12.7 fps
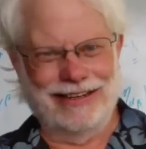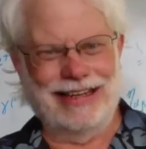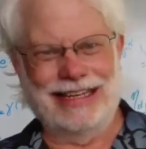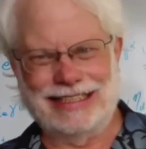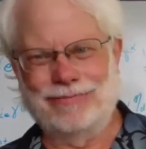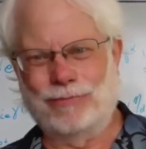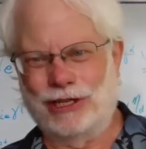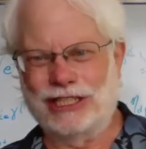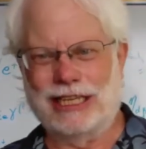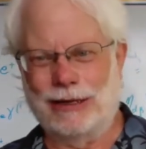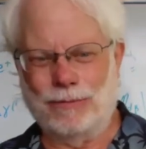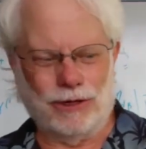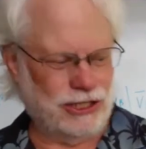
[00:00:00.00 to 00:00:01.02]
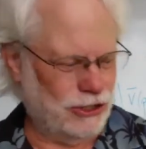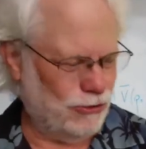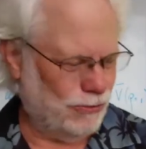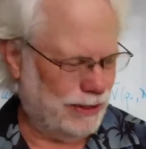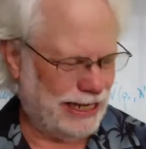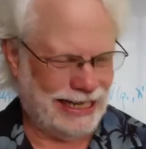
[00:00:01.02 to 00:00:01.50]
S plus T plus
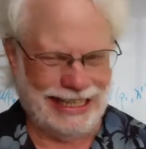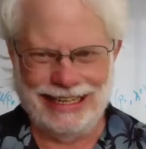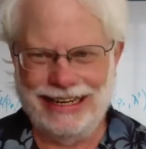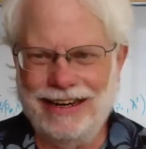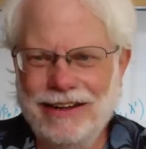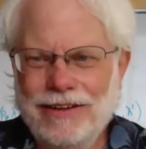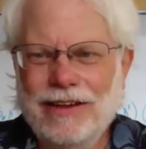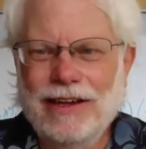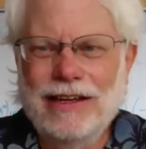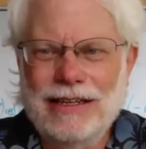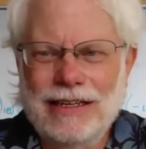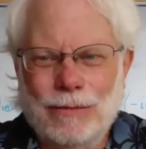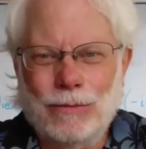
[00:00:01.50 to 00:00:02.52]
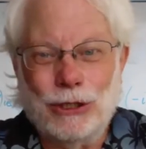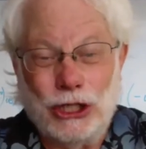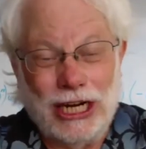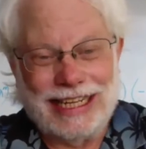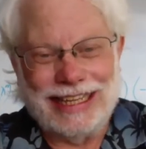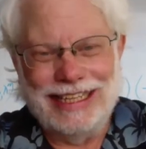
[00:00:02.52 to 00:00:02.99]
U, but I didn't double
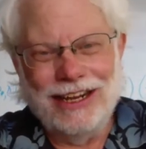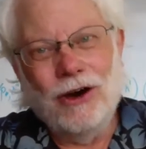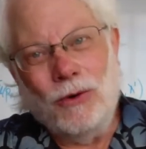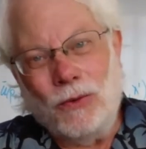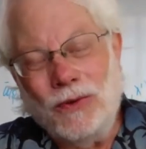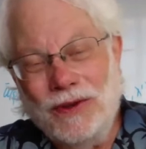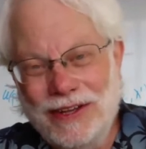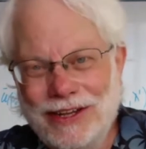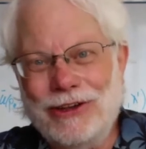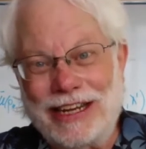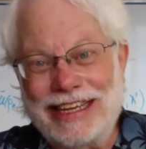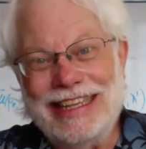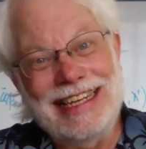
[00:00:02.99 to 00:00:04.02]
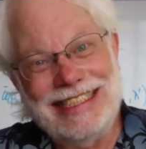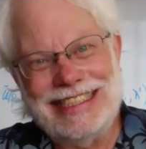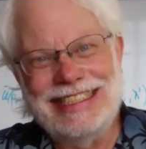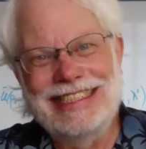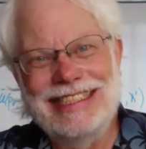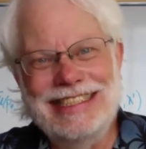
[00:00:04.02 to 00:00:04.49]
check that, oh, look,
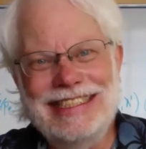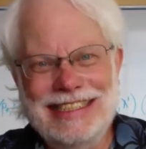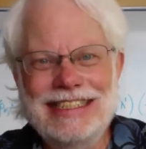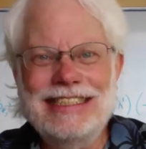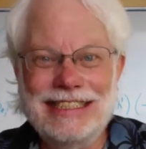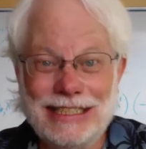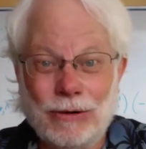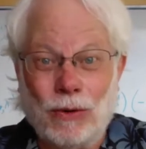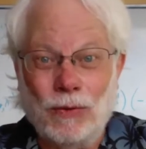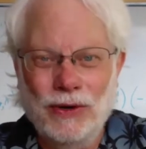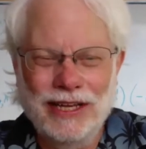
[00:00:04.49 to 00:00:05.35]
that's 0.